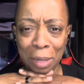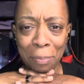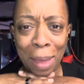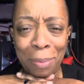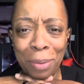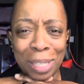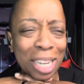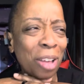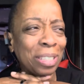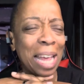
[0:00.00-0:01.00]
Maybe it was a
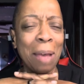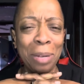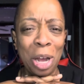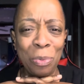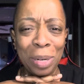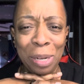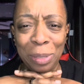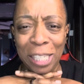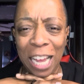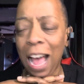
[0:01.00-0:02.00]
long time ago when he was young.